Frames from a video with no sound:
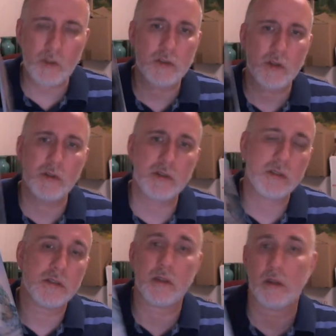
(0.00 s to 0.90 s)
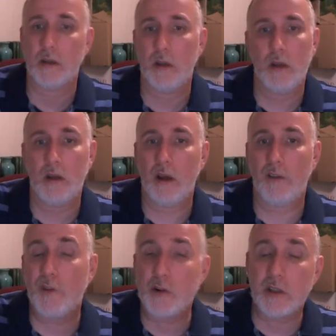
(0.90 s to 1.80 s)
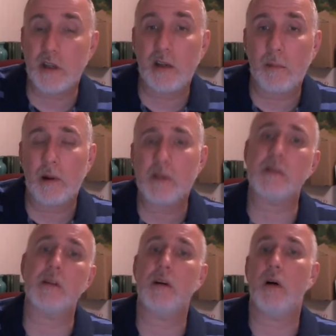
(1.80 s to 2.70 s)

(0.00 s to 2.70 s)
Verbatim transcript: so this is a, a first Canadian pressing